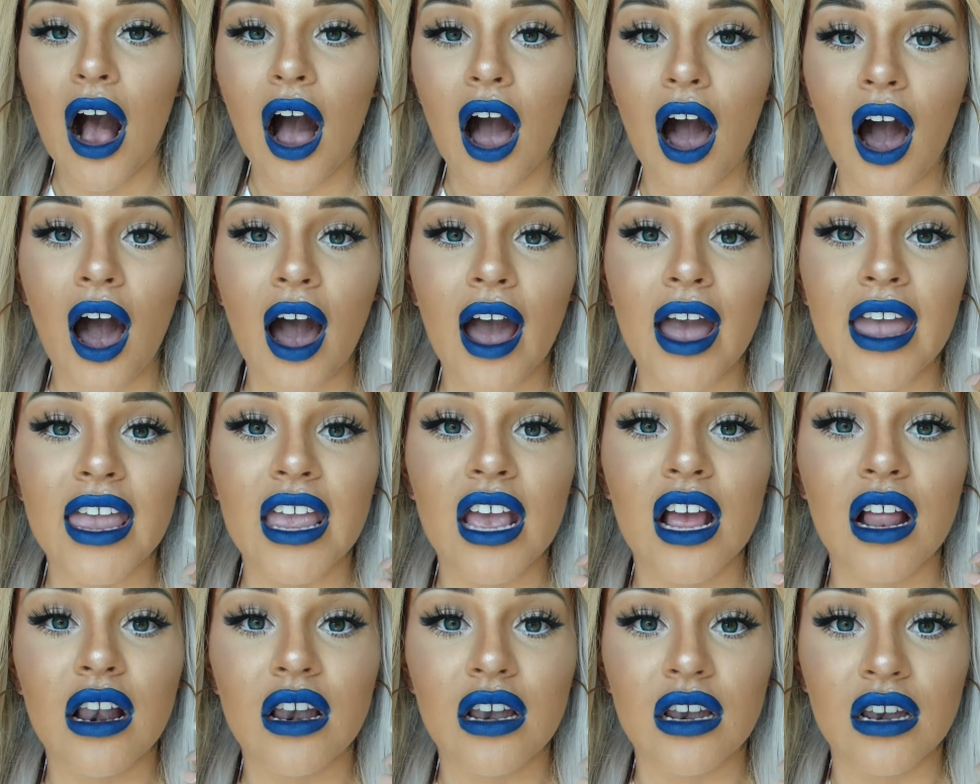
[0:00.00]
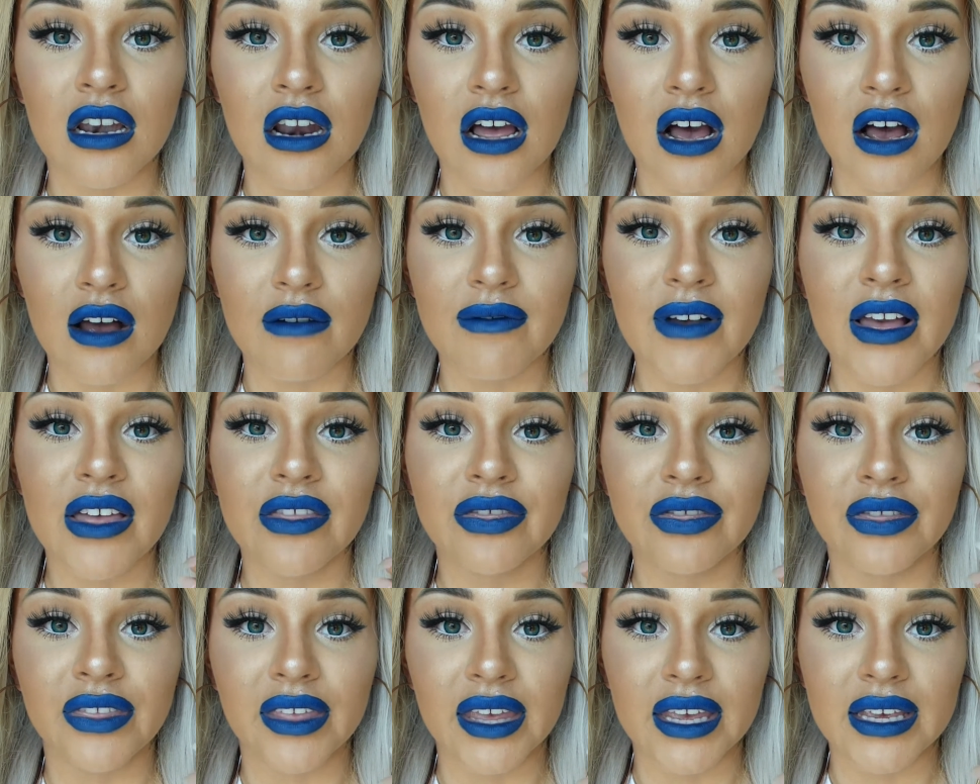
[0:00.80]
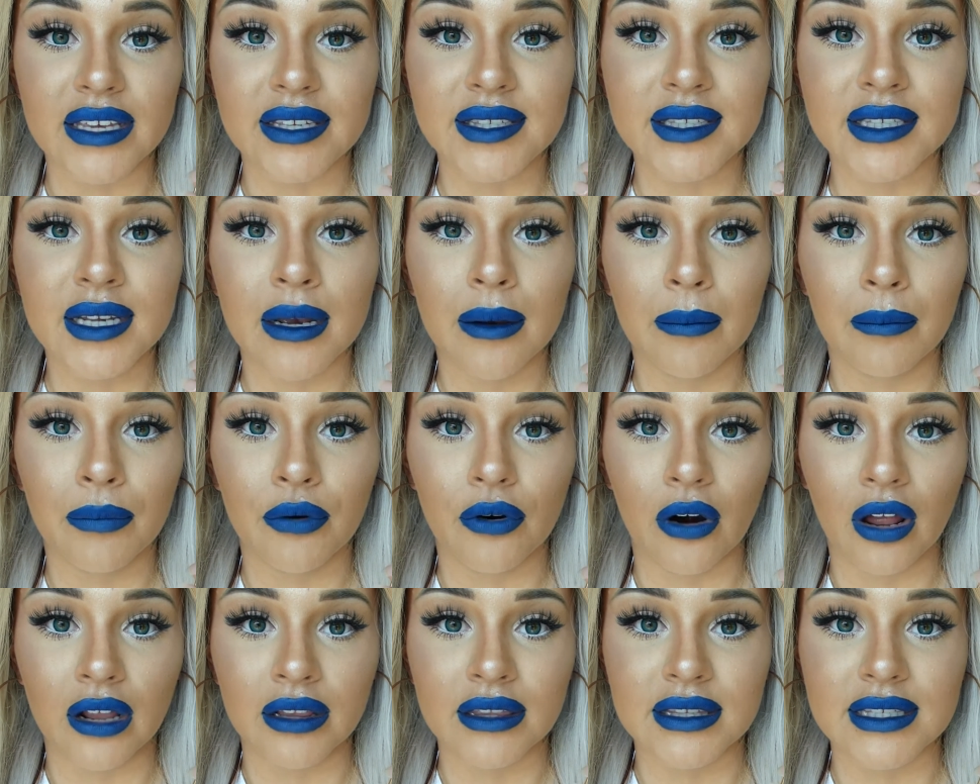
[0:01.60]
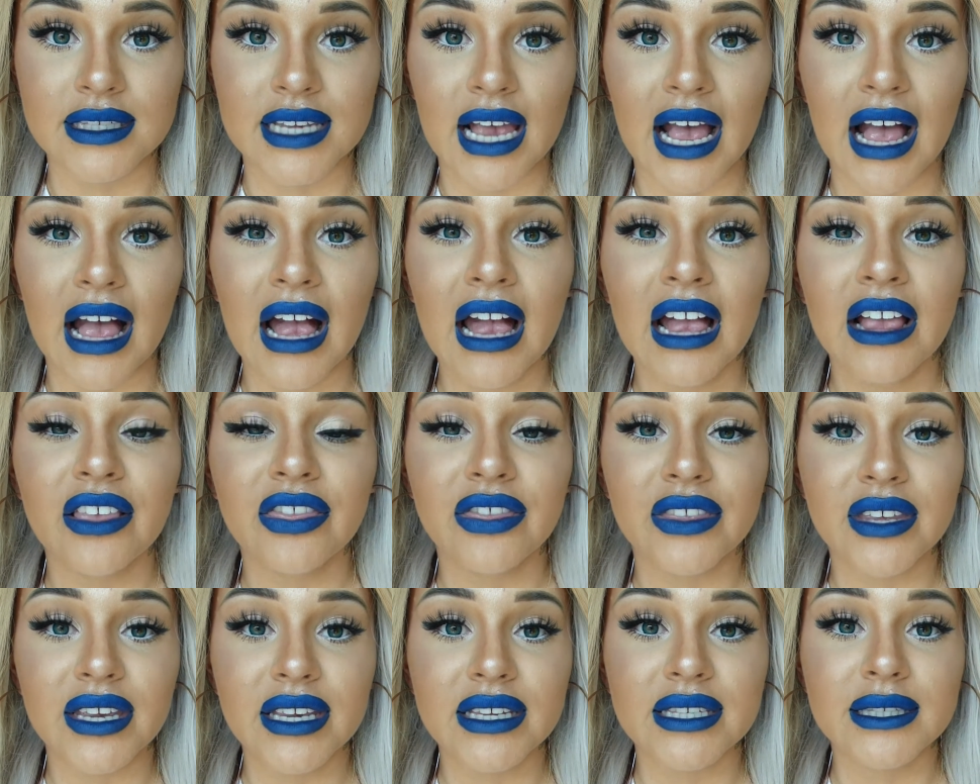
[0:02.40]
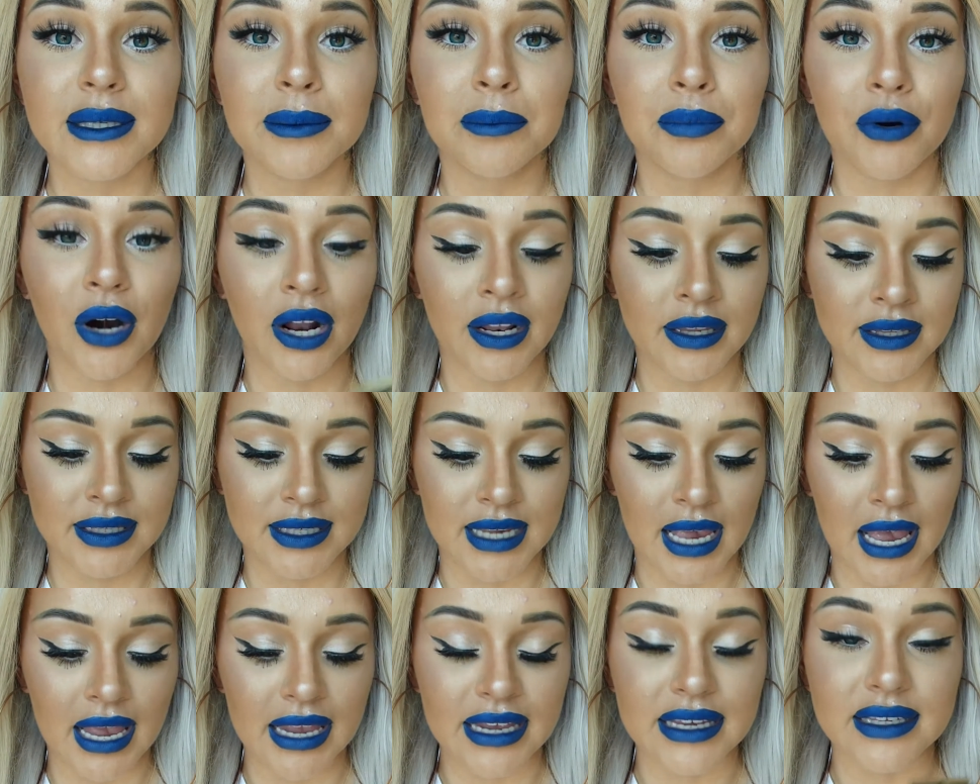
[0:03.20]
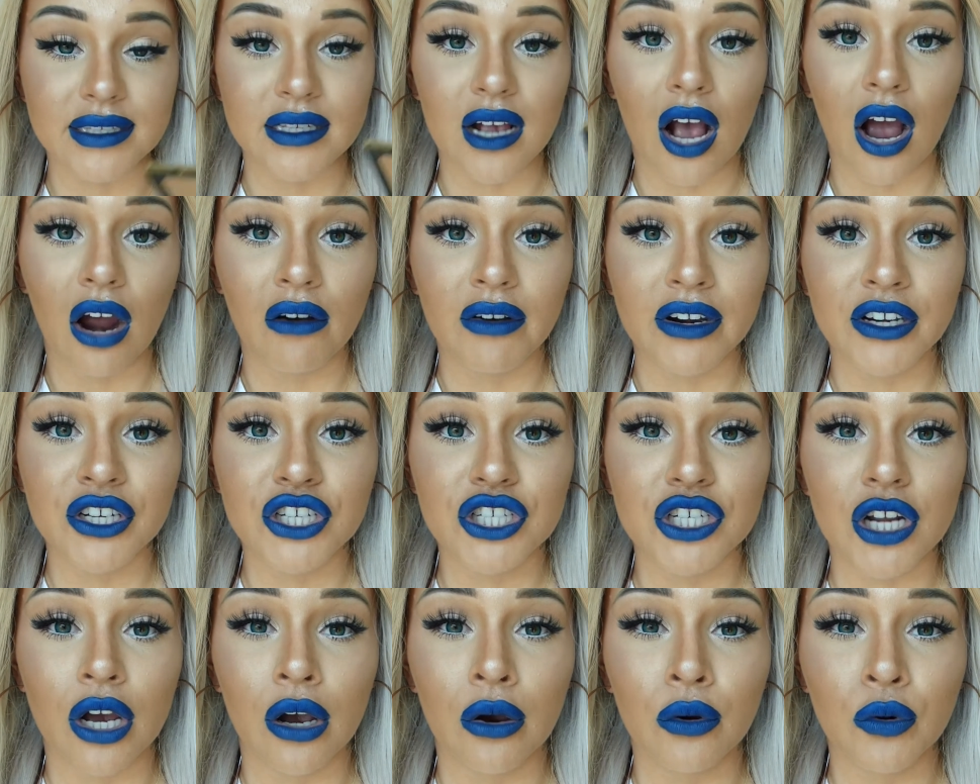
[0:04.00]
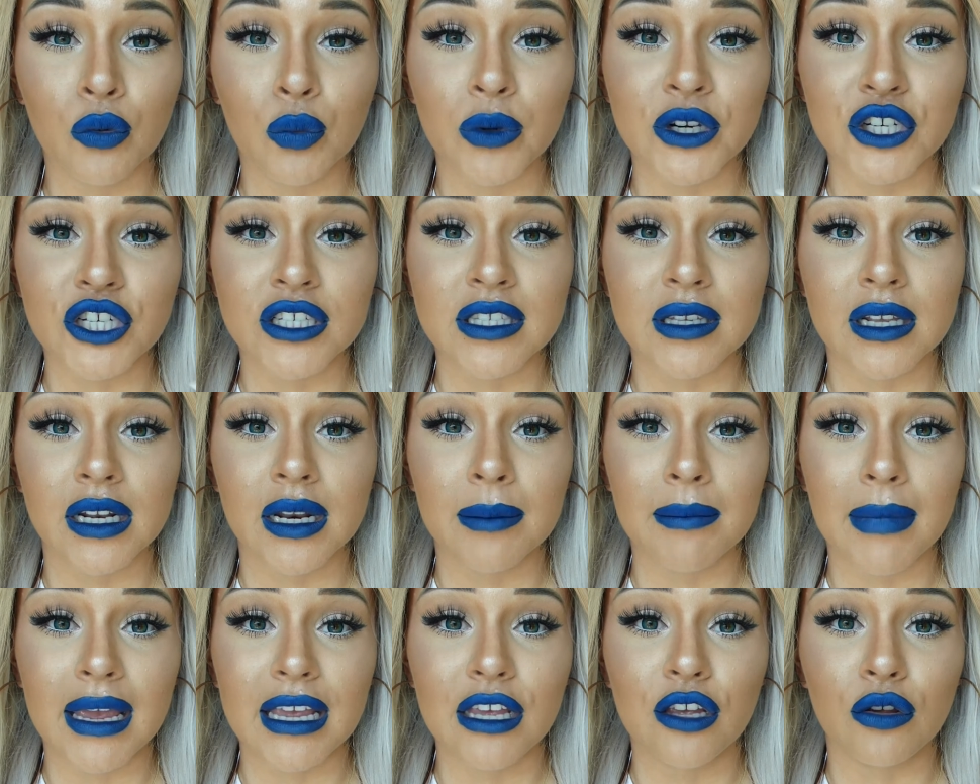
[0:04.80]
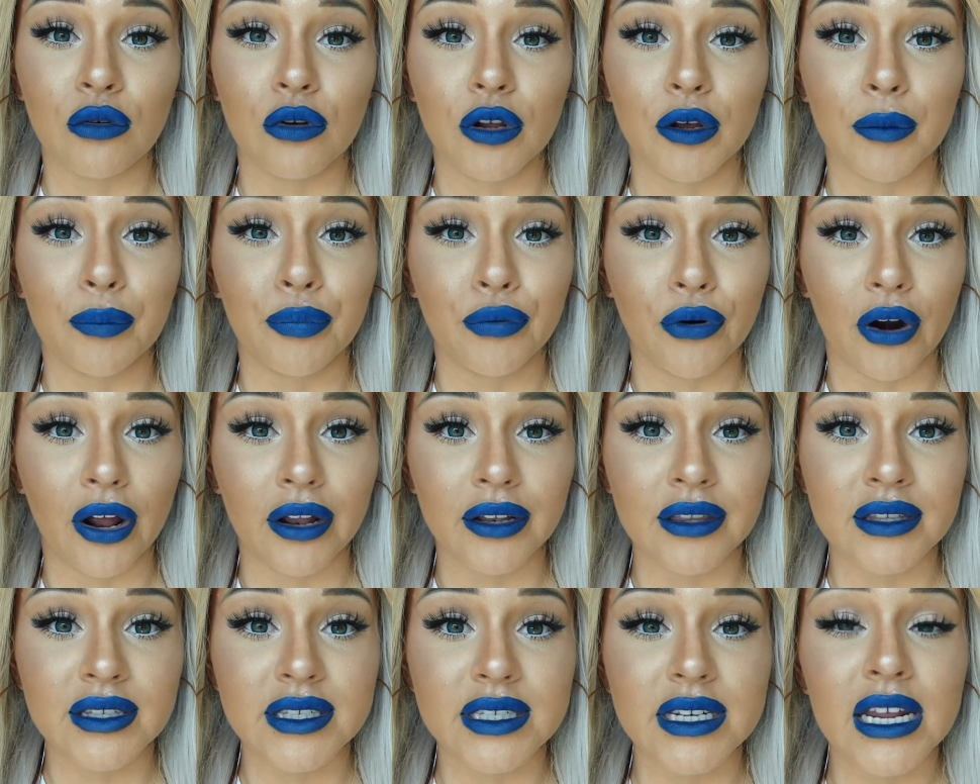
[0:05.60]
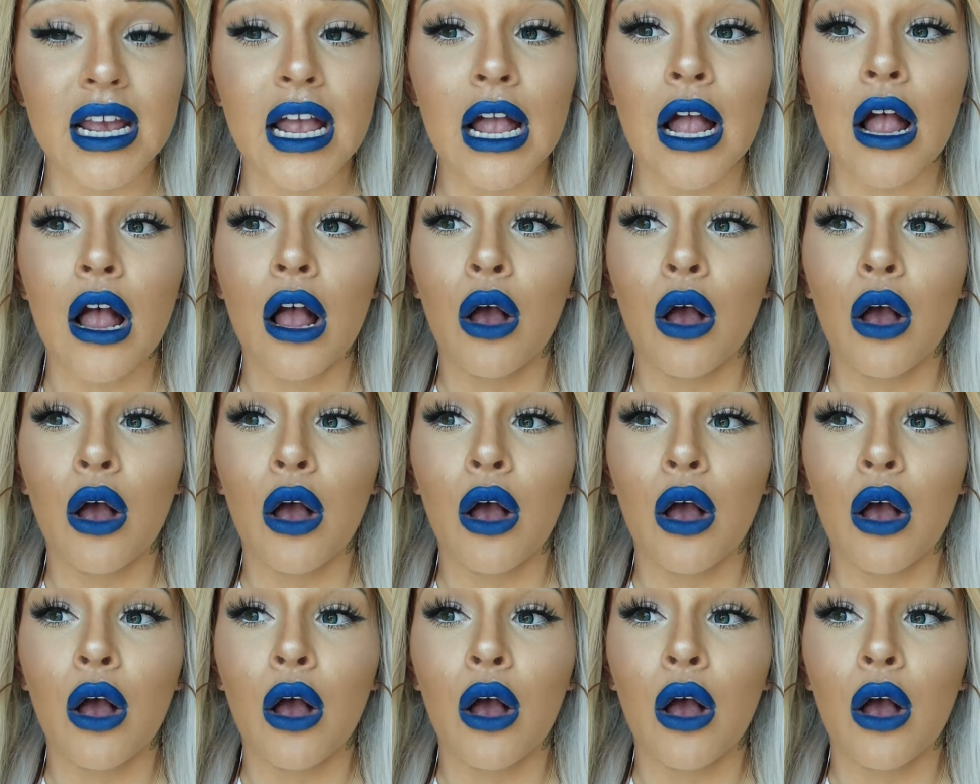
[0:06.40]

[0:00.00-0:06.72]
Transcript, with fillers: I love this bronzer. This bronzer is orange toned, which is going to make you look bronzed.